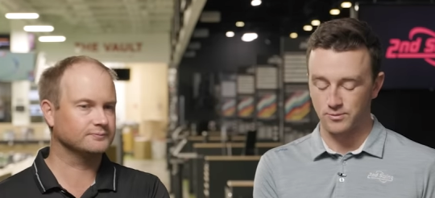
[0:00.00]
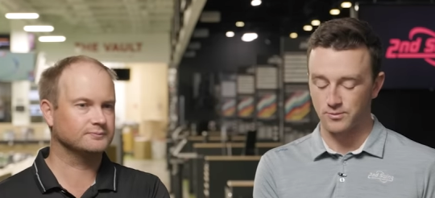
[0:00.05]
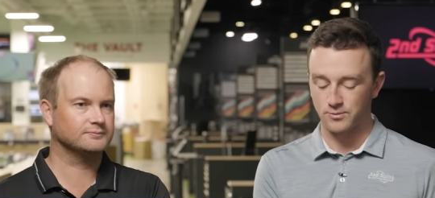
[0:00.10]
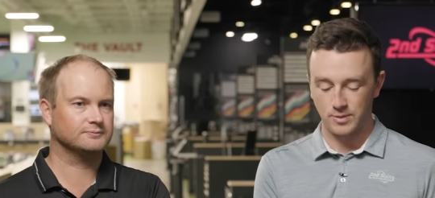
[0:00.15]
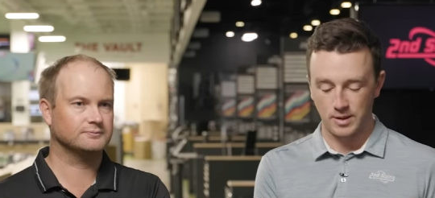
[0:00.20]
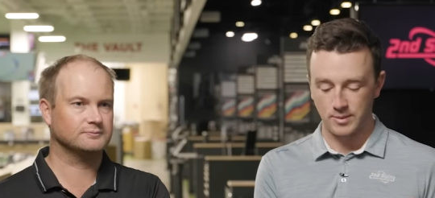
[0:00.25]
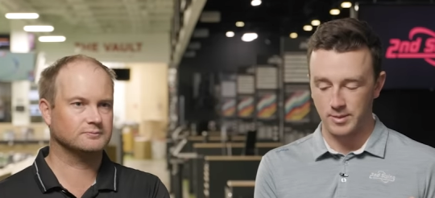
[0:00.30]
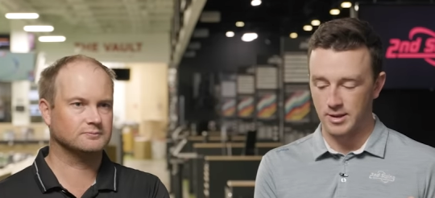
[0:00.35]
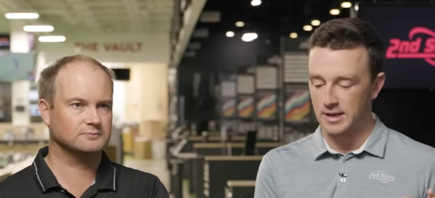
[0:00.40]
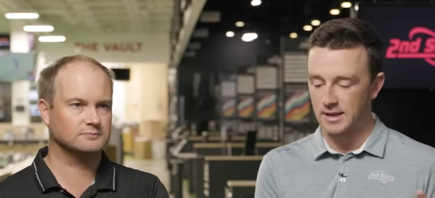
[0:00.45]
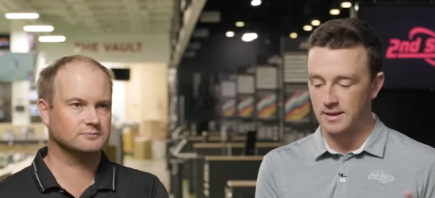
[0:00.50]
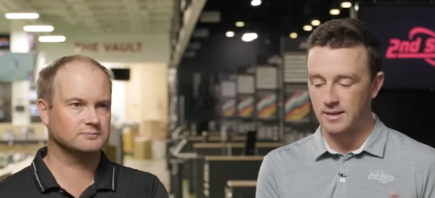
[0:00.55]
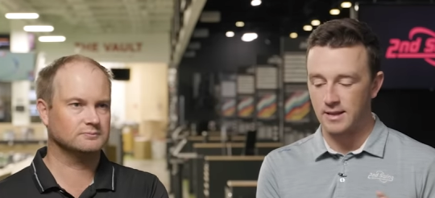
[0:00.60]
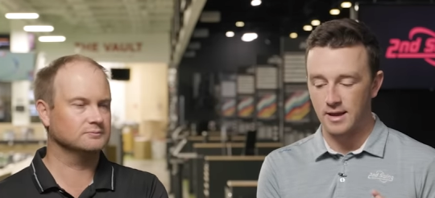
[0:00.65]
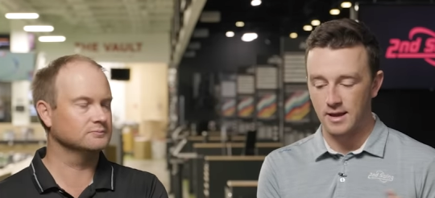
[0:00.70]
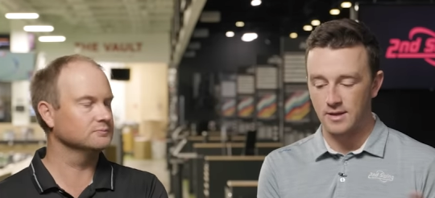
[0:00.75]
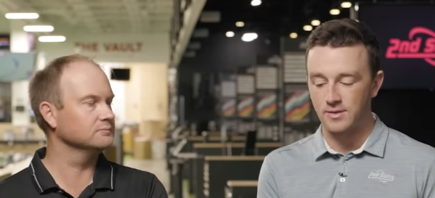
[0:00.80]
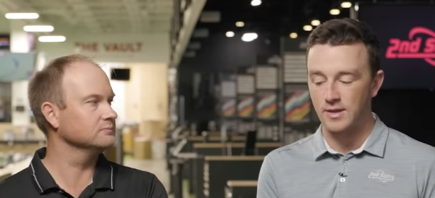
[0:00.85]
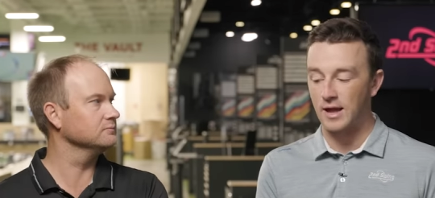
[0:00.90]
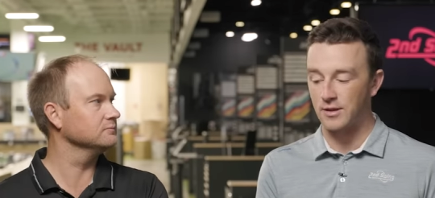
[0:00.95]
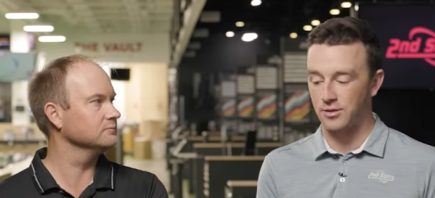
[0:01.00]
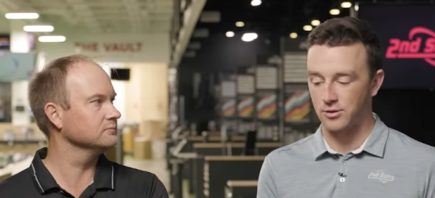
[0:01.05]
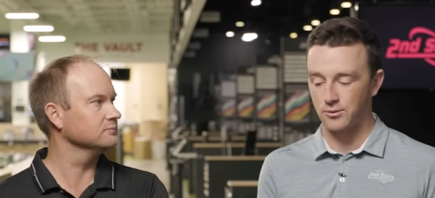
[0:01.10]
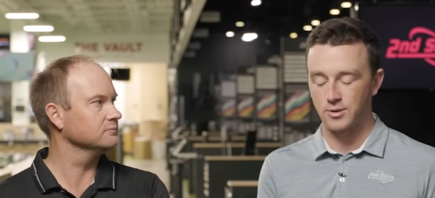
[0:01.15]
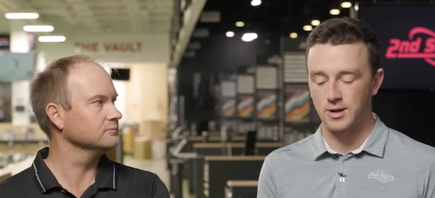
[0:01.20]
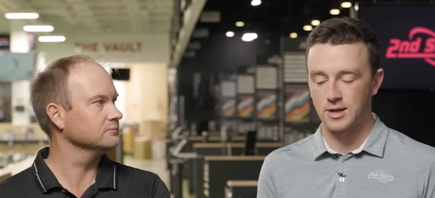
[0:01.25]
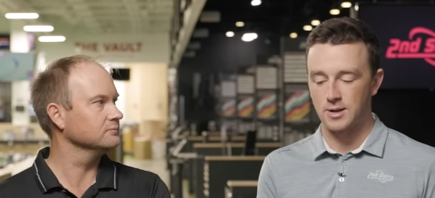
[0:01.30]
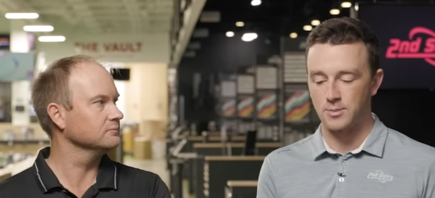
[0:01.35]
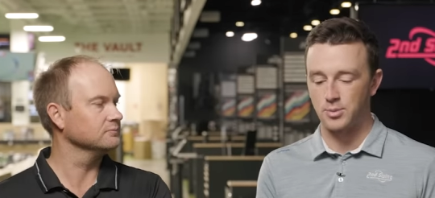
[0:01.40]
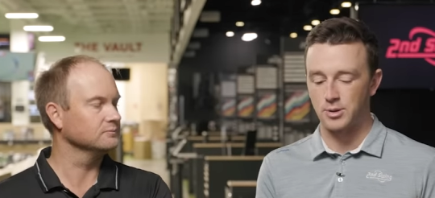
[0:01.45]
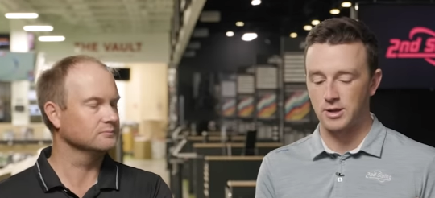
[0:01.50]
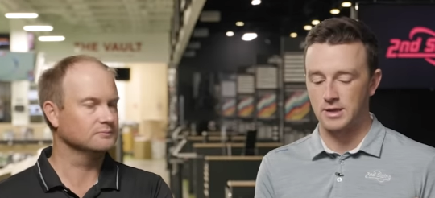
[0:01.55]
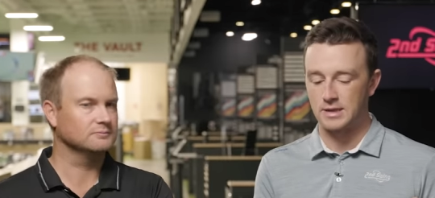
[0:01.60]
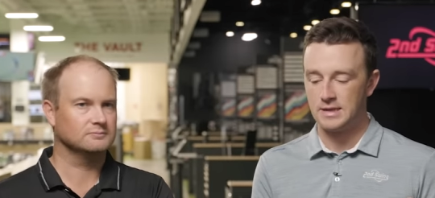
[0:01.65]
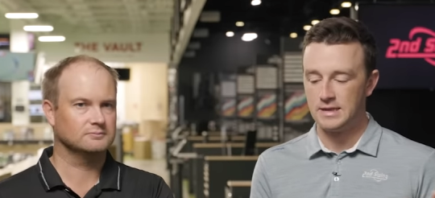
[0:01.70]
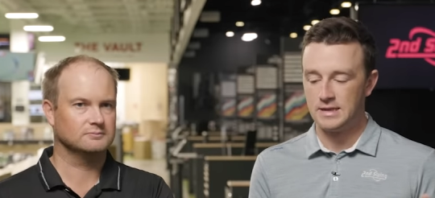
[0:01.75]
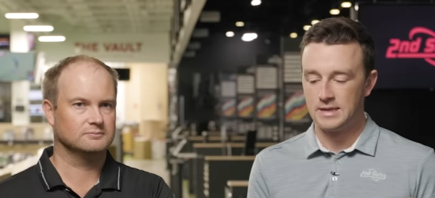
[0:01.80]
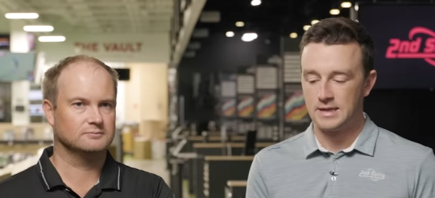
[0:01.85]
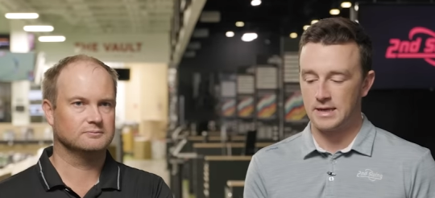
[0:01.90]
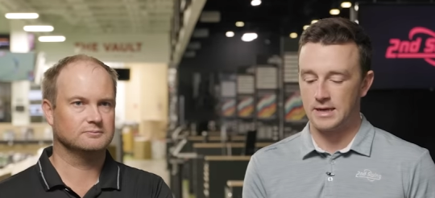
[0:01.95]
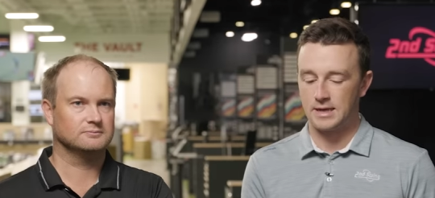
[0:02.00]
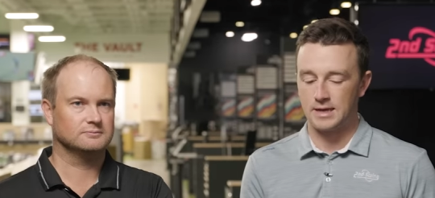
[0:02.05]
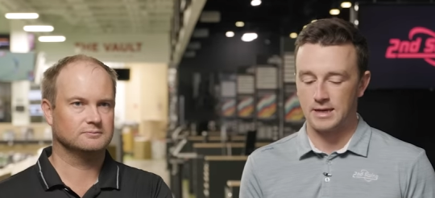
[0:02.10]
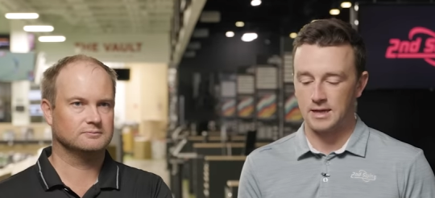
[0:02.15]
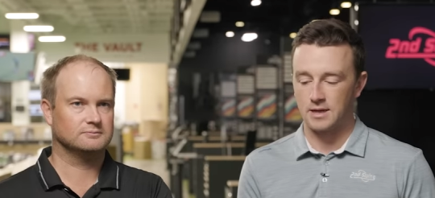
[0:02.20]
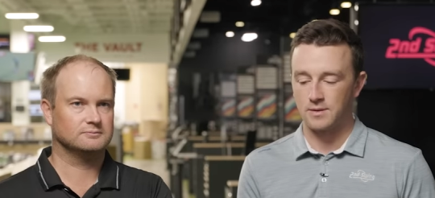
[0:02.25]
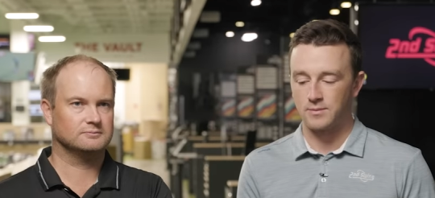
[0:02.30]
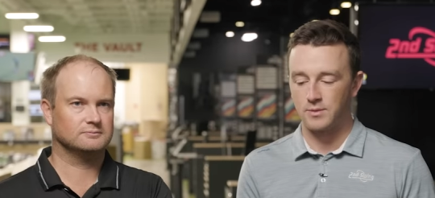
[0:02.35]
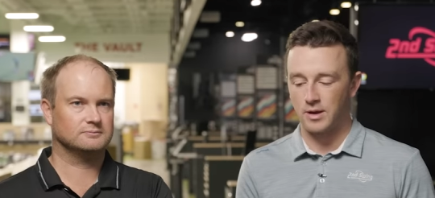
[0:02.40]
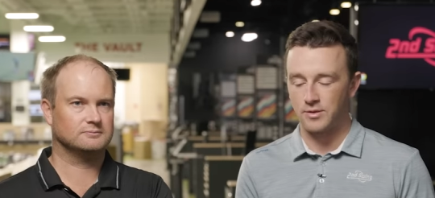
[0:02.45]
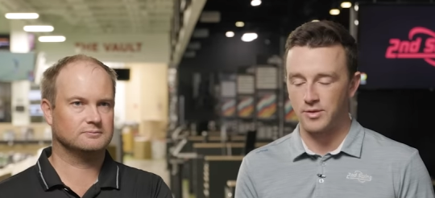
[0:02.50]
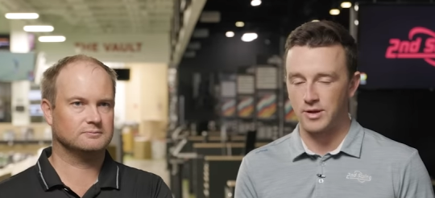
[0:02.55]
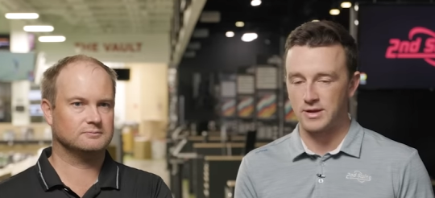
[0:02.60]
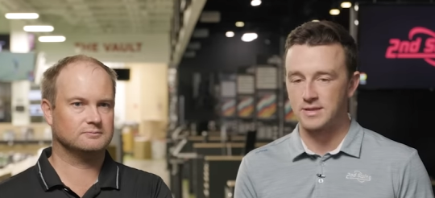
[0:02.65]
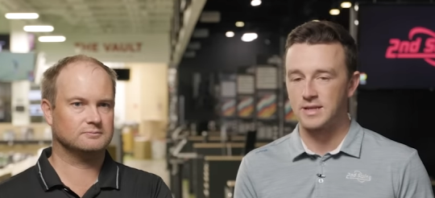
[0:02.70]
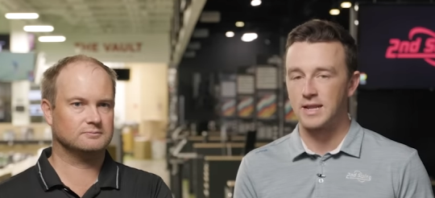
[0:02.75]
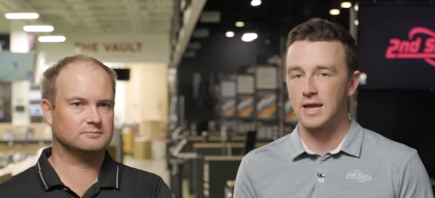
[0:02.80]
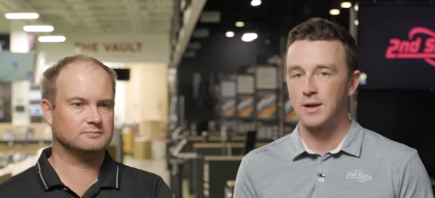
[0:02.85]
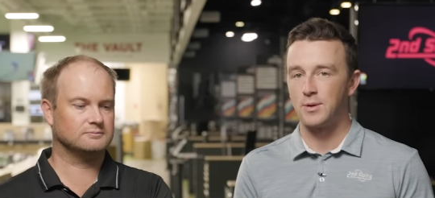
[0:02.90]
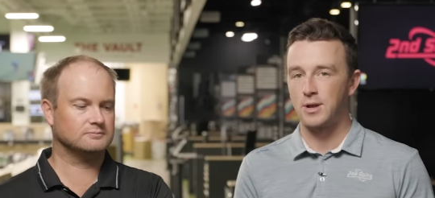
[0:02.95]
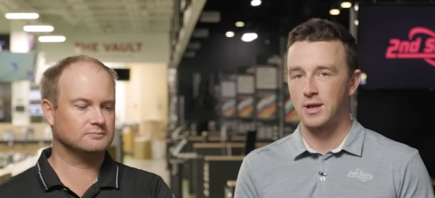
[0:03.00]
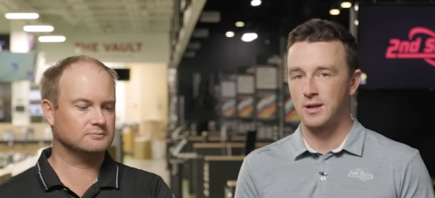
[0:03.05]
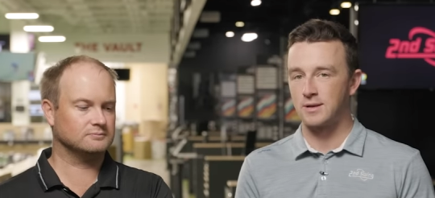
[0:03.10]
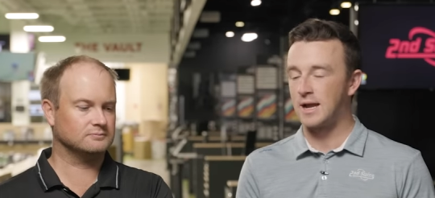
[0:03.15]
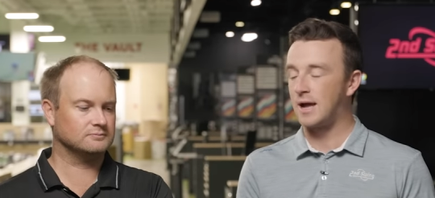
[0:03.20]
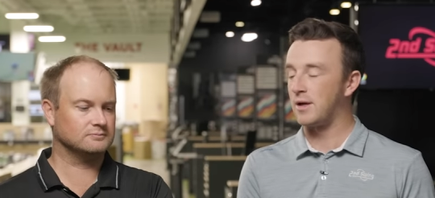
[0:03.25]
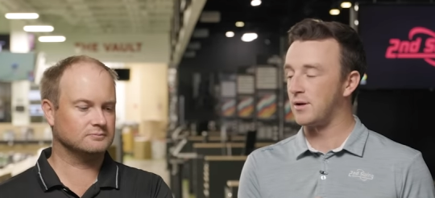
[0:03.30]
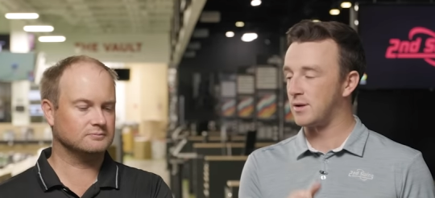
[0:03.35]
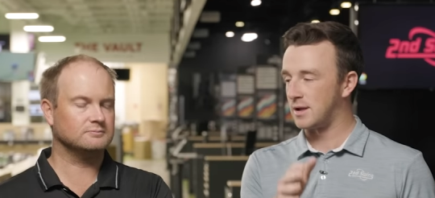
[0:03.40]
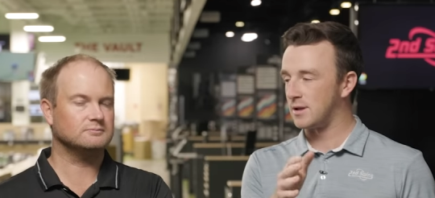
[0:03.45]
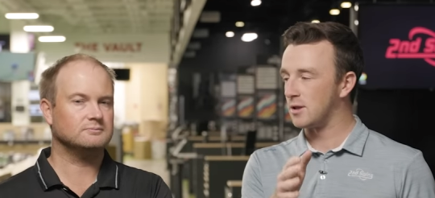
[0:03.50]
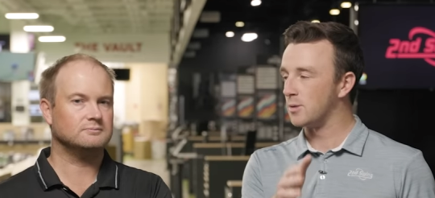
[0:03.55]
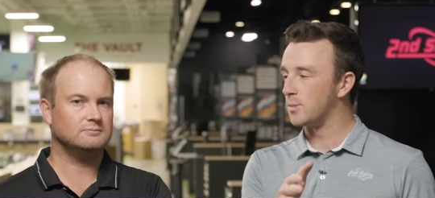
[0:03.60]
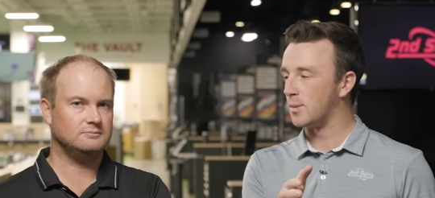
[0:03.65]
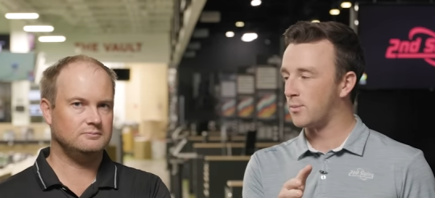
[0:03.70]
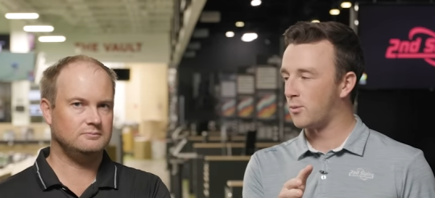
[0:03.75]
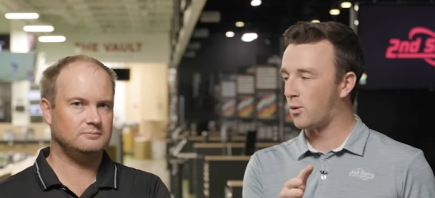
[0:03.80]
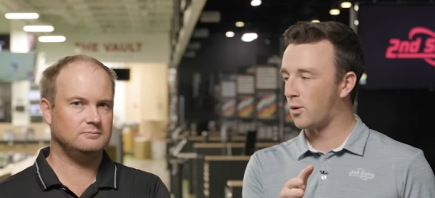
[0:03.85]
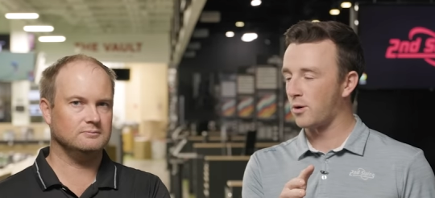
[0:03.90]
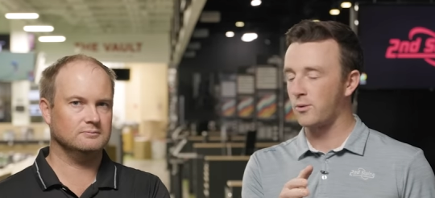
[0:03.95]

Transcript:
Speaker 1: I mean, in, in that three, but uh, I think today we can dial it in a little bit more.